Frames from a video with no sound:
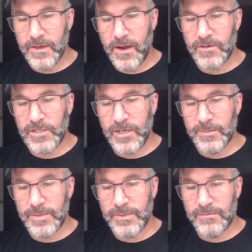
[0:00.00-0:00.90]

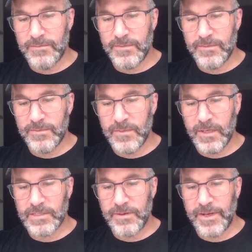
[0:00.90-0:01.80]
Garchomp.
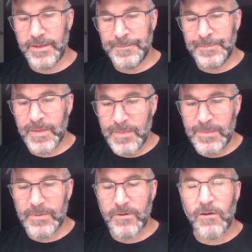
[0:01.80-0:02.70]
Luxray.
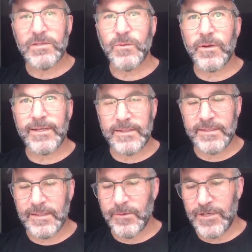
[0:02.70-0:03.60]
People are always working on
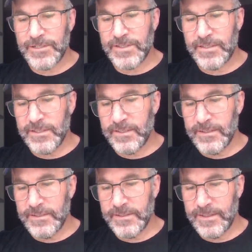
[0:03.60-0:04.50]
Celebrations.
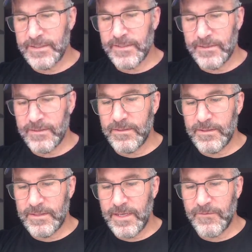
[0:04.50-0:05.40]
It's a
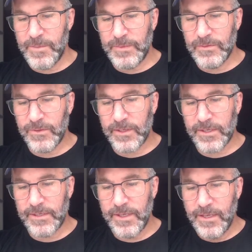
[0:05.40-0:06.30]
good set for people to work
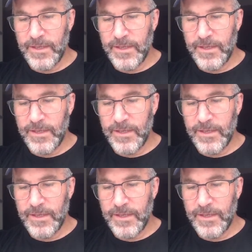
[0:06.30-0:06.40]
on.